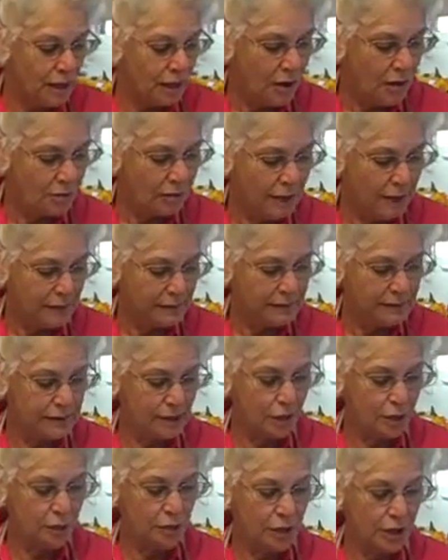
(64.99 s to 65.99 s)
Okay,
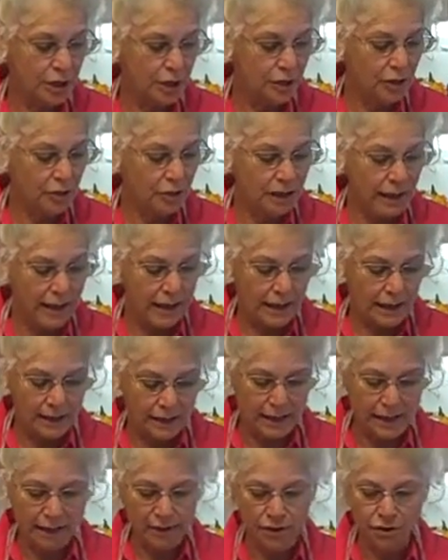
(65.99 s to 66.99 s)
so we're going to go ahead
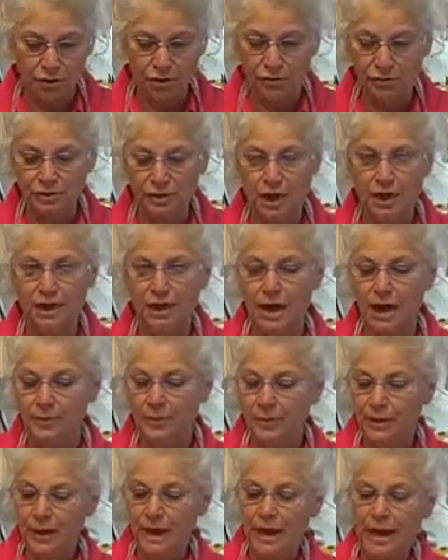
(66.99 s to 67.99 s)
and use a
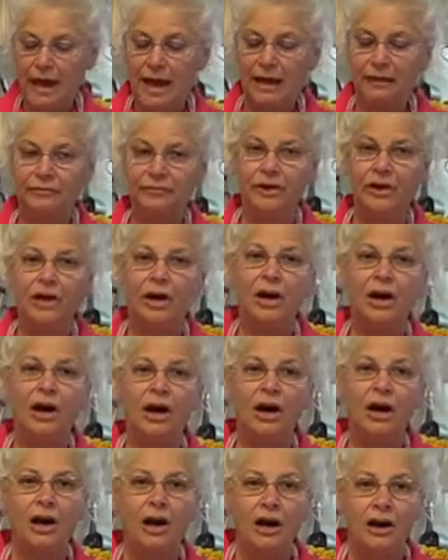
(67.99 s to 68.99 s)
cup and a half
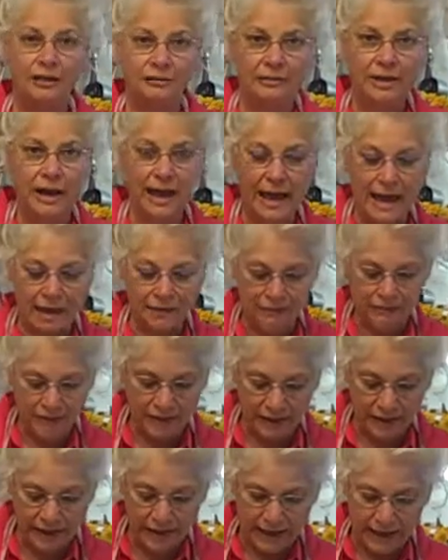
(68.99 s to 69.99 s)
of half
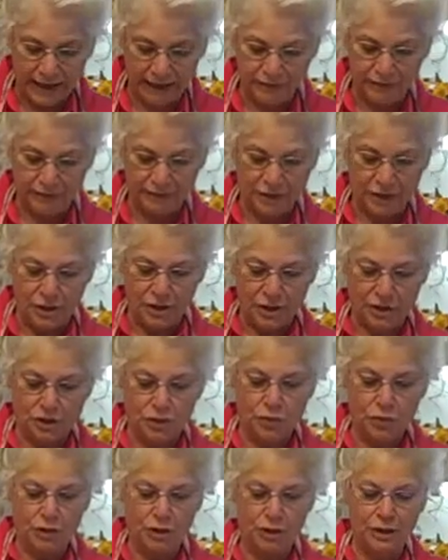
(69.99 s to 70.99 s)
and half.
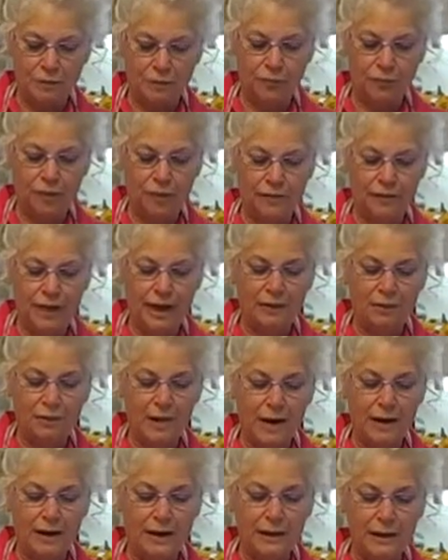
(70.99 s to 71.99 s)
So we're going to pour that
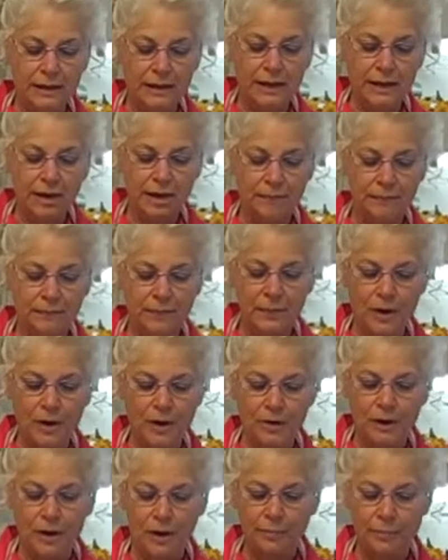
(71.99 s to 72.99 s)
right in here,
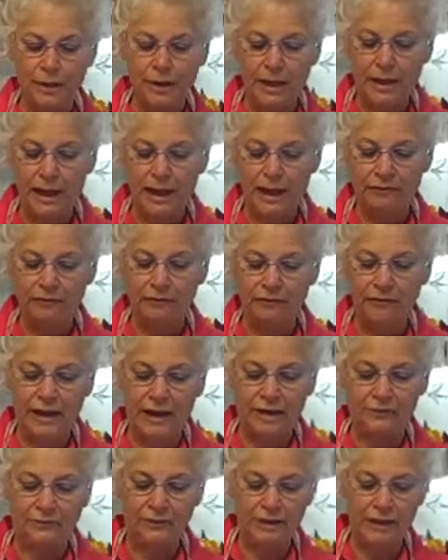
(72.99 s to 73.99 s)
our cup and a half of
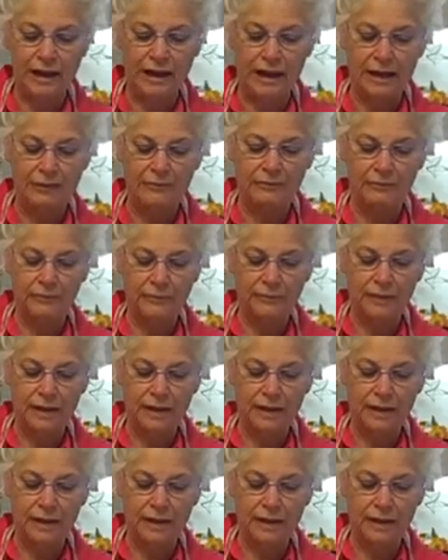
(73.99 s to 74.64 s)
half and half.